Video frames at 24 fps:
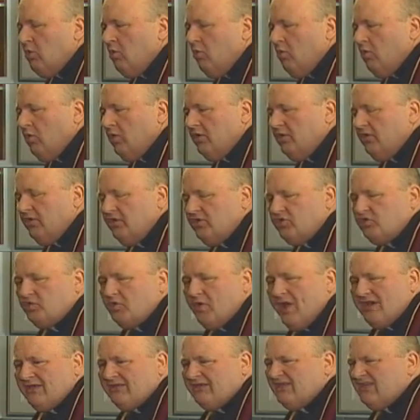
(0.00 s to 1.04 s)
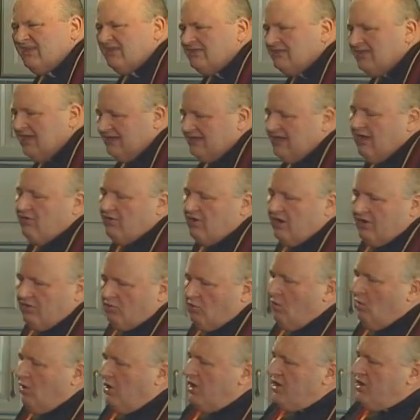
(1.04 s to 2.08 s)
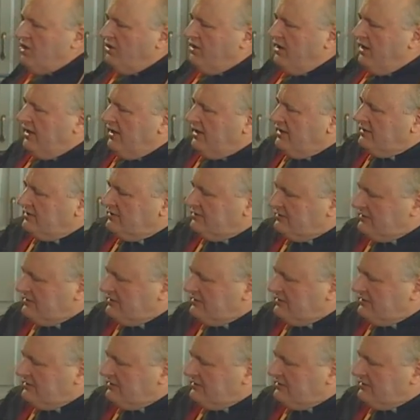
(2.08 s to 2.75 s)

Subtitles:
order traces, now an order is,